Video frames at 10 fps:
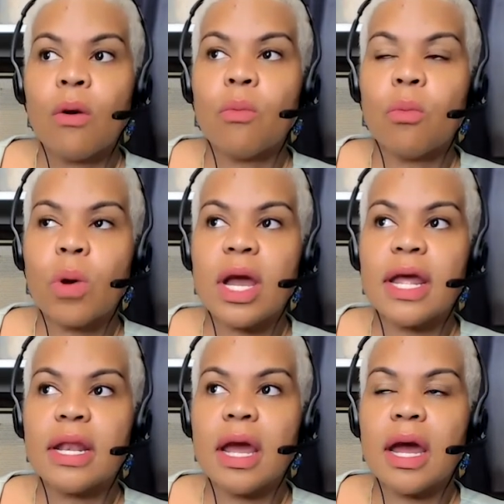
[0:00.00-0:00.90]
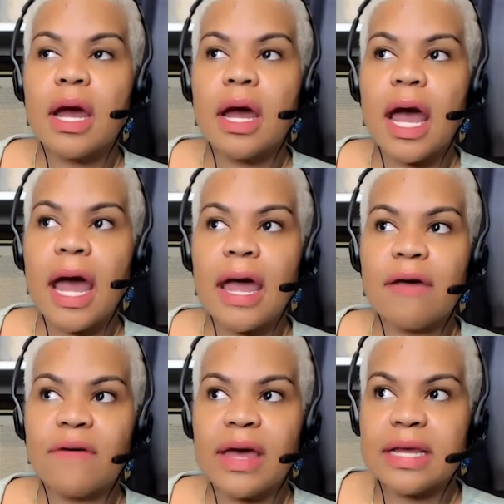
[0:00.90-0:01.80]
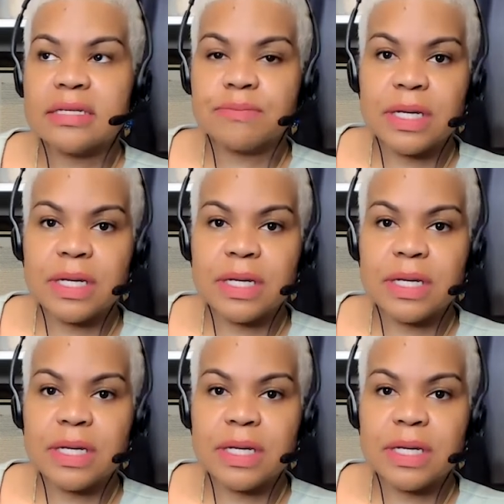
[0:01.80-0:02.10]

what I advise,